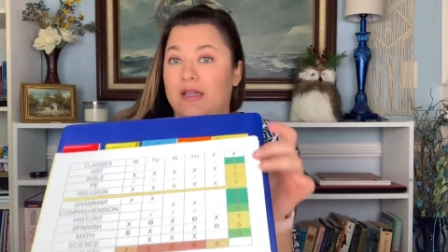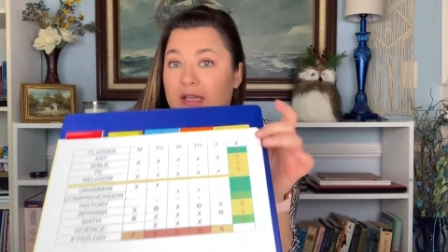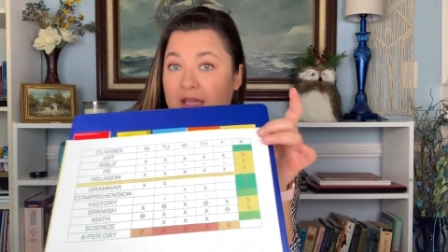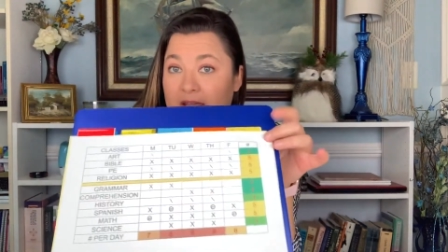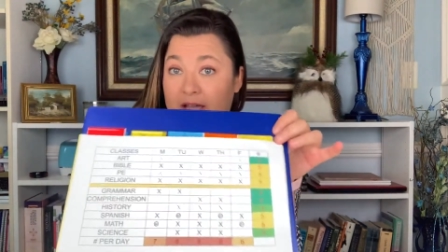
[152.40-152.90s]

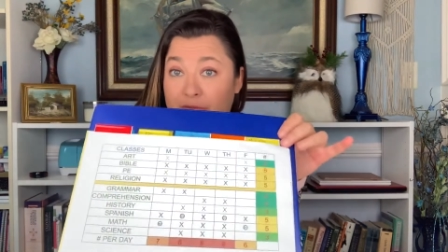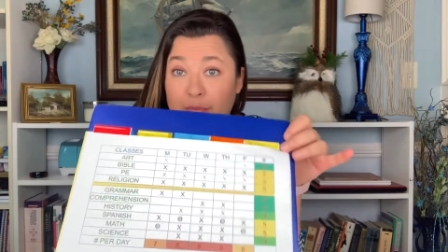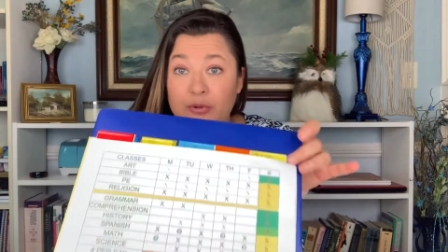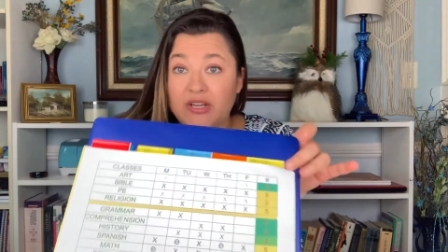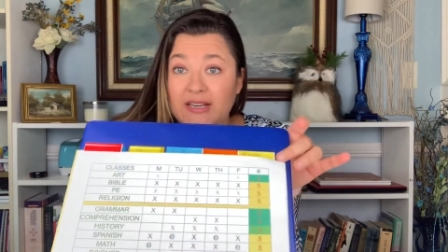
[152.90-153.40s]
And I've
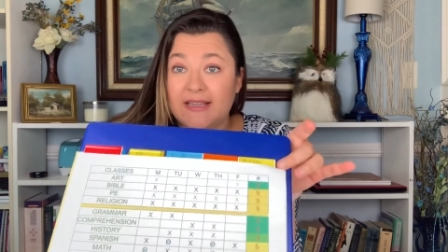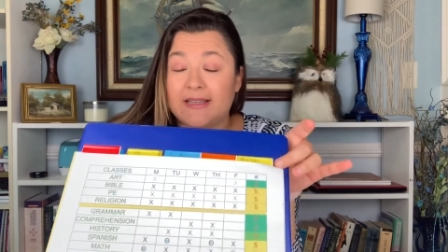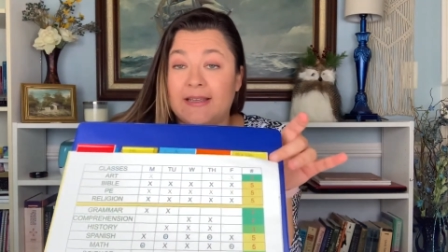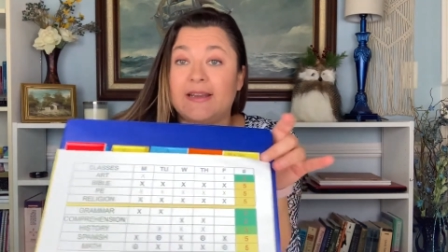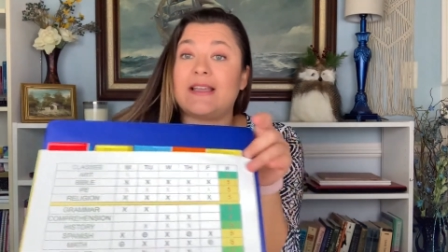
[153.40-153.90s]
put it
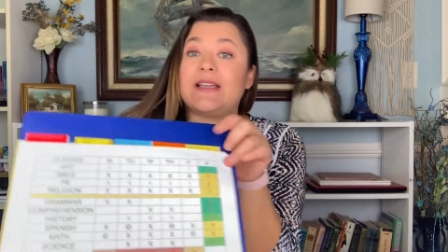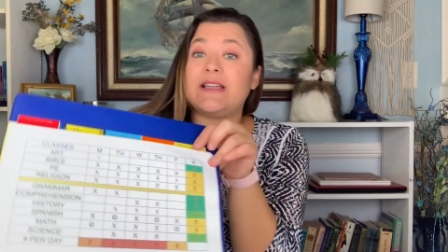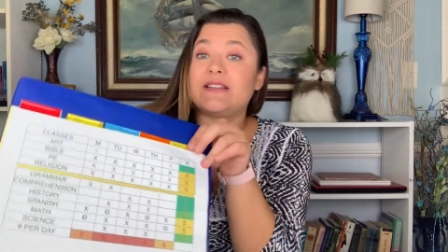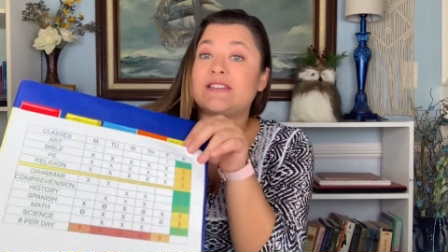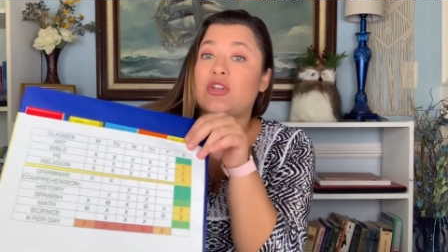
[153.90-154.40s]
in
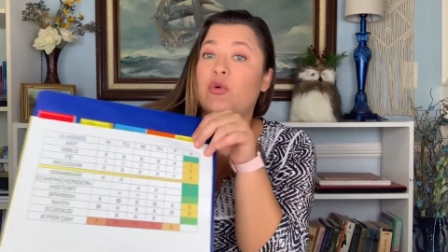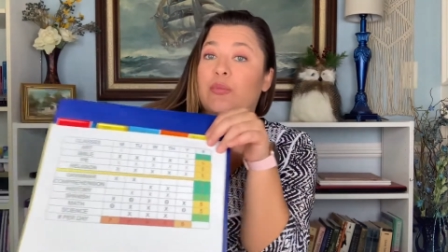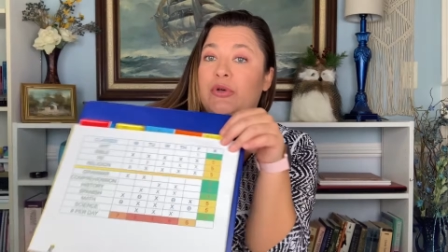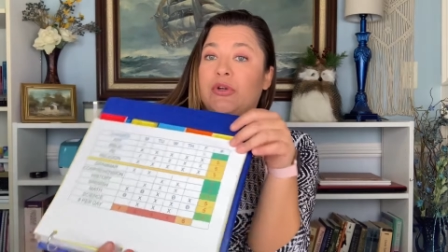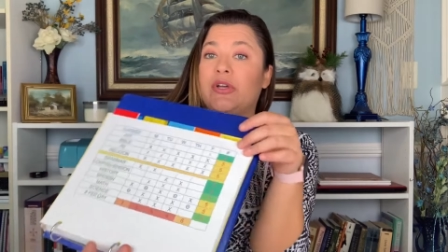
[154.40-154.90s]
his
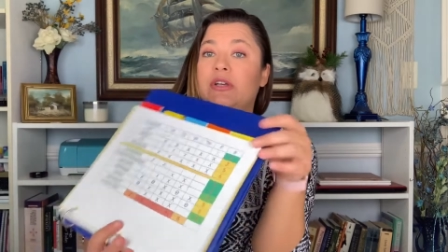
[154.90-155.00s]
notebook